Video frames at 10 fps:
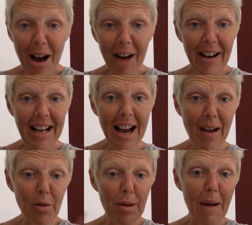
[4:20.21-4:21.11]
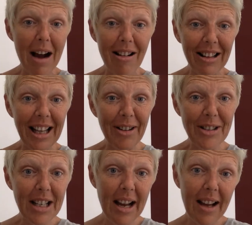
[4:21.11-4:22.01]
All right, I will be back on later
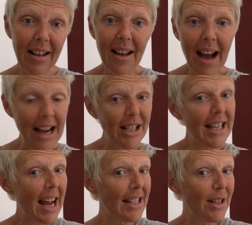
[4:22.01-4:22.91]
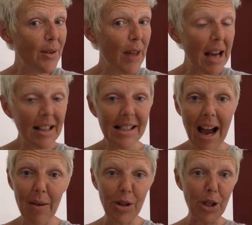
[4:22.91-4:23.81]
today. I just had to do that because
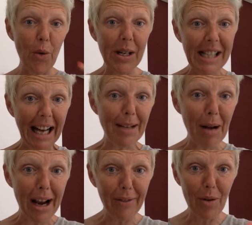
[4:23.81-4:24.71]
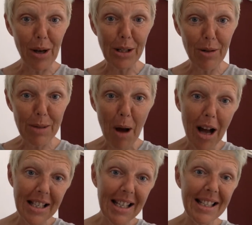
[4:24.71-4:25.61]
I was so excited by everyone's
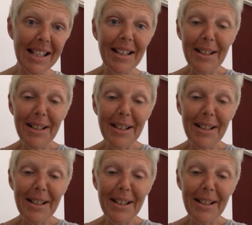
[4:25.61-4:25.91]
responses.